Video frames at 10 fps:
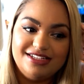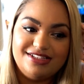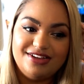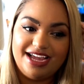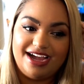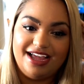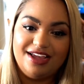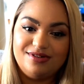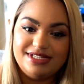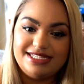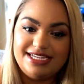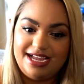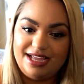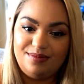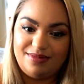so yeah, it was
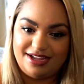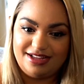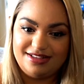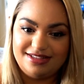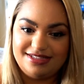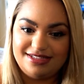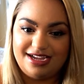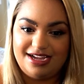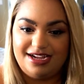10 months